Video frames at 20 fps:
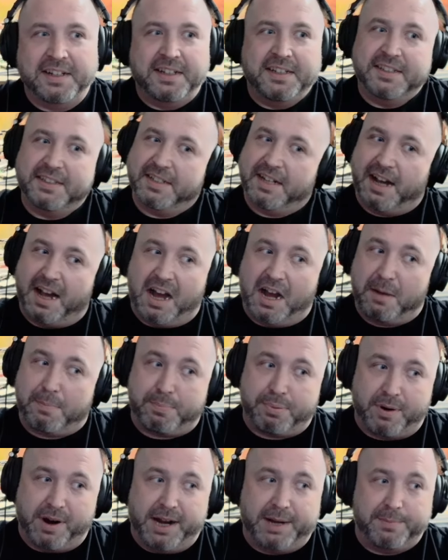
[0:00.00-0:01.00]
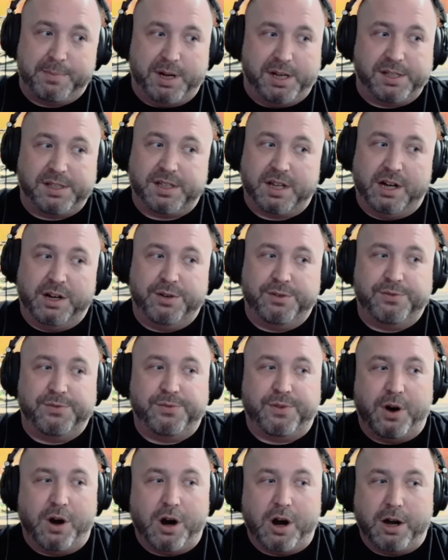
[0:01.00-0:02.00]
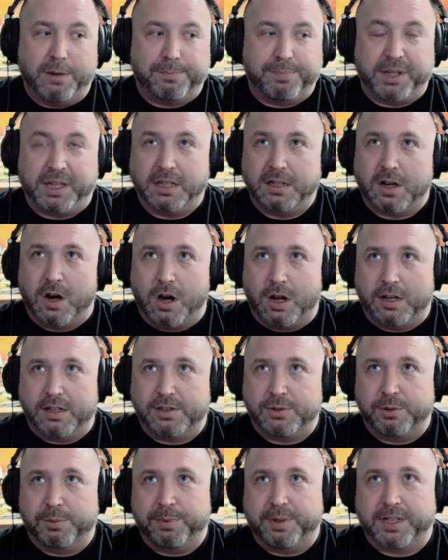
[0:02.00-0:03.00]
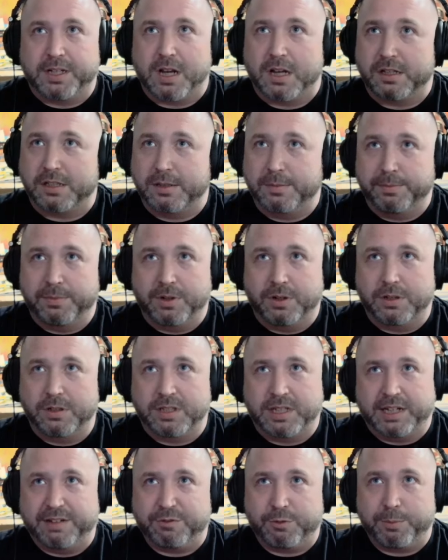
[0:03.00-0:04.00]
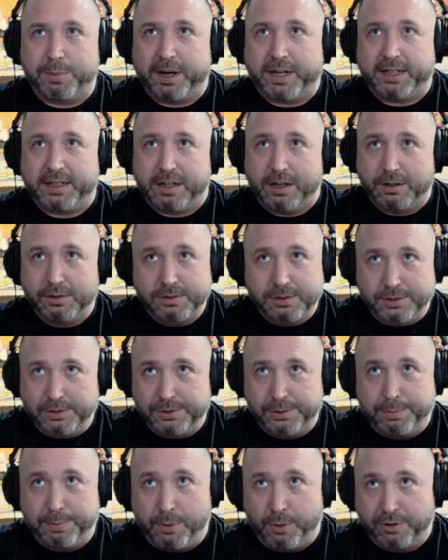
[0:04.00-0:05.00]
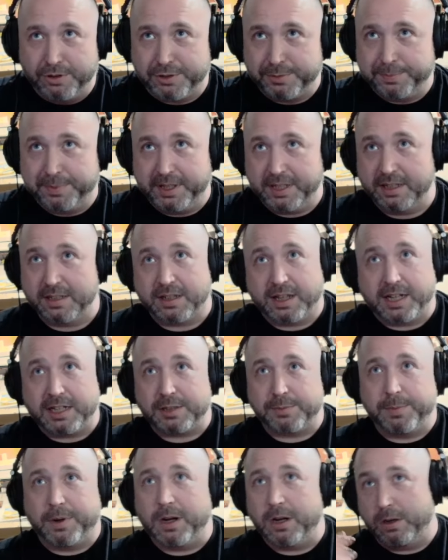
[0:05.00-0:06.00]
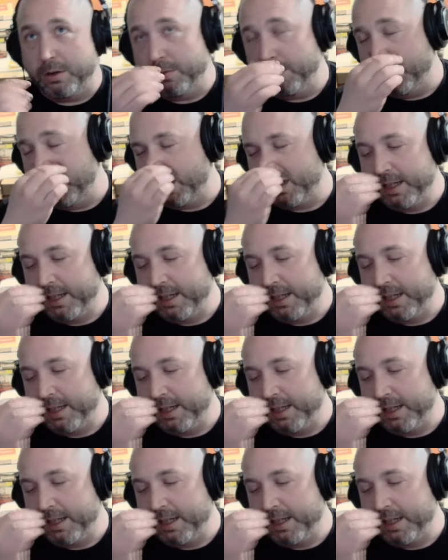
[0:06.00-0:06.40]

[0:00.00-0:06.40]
I pride myself on being honest with my customers and everybody else who supports me and likes my artwork.